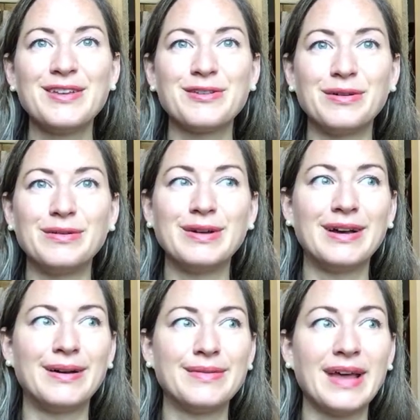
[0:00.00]
So
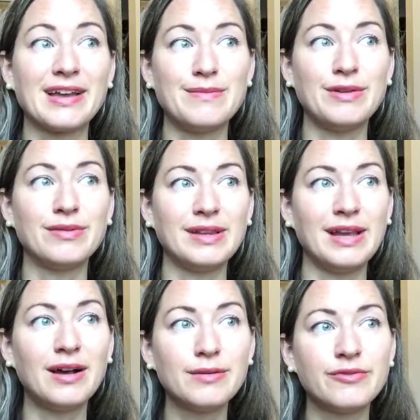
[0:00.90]
that can be really
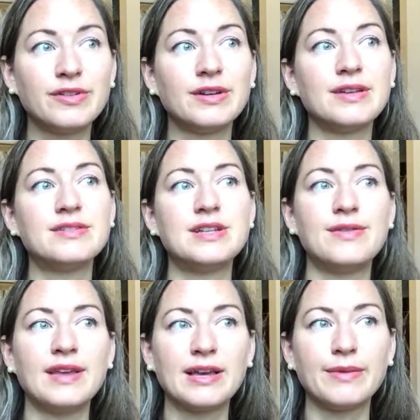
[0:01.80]
helpful, is to
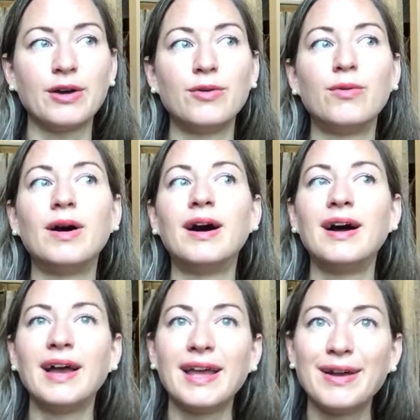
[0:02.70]
think about
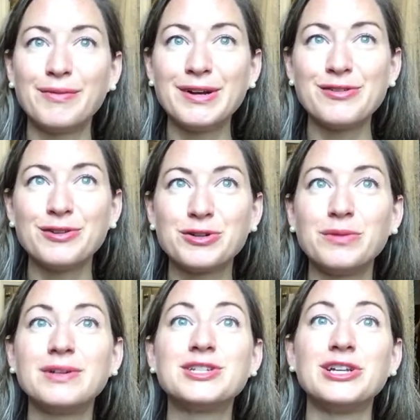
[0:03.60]
what is your
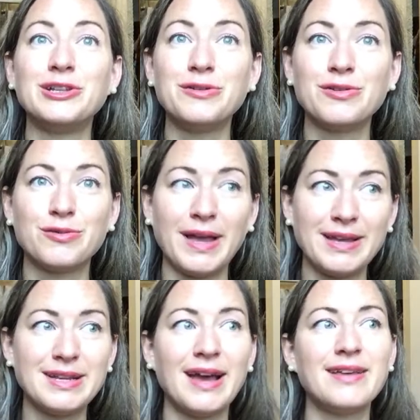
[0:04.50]
goal to lose
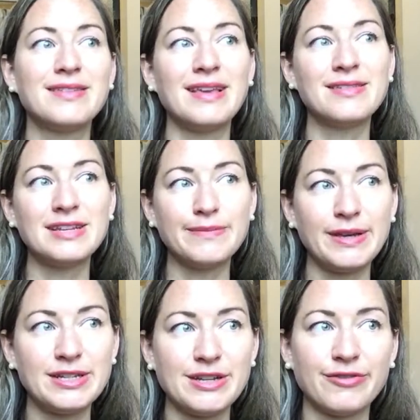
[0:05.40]
weight? Is it a
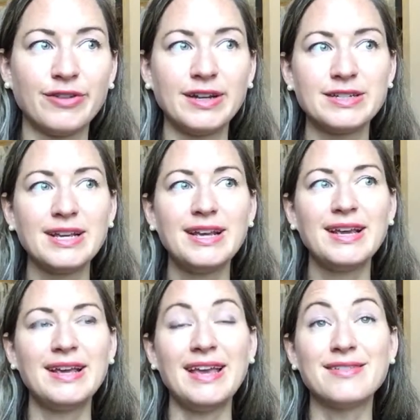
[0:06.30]
bit different?
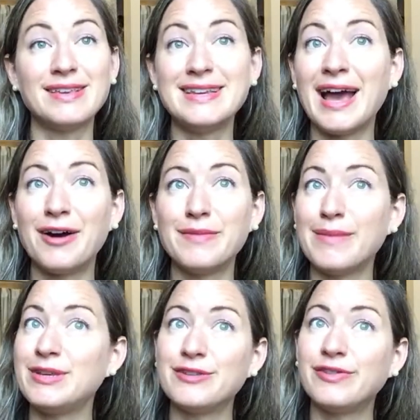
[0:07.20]
Is it now
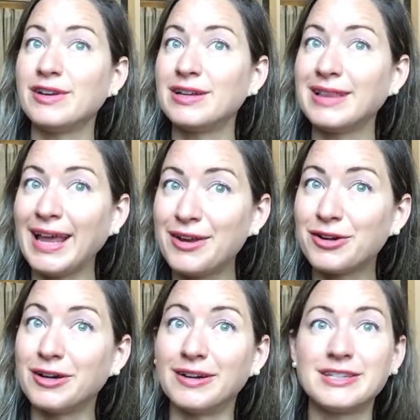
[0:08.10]
maybe to feel
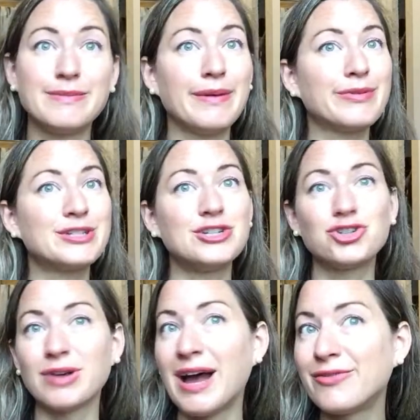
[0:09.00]
lighter, to be able to
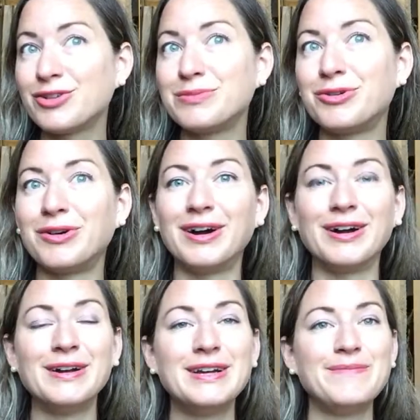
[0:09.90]
travel
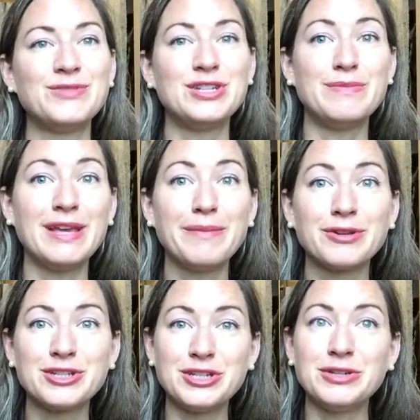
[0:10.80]
more, to be
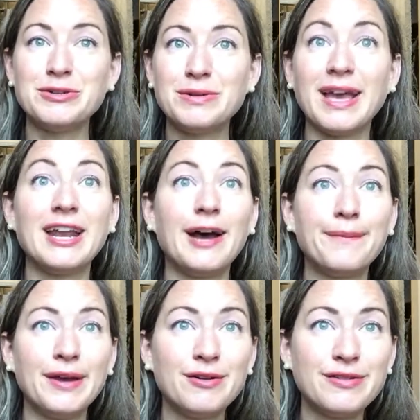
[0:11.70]
able to get
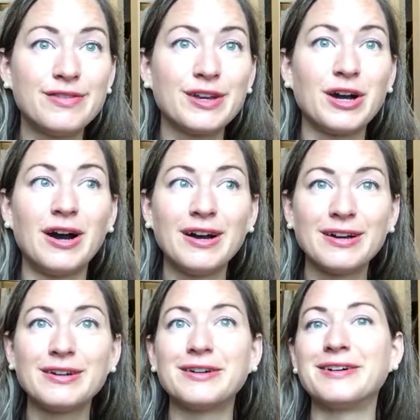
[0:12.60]
up out of the
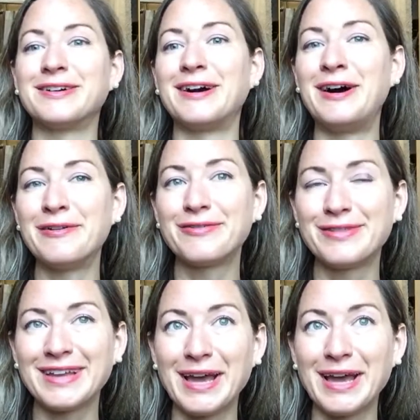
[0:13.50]
car or off the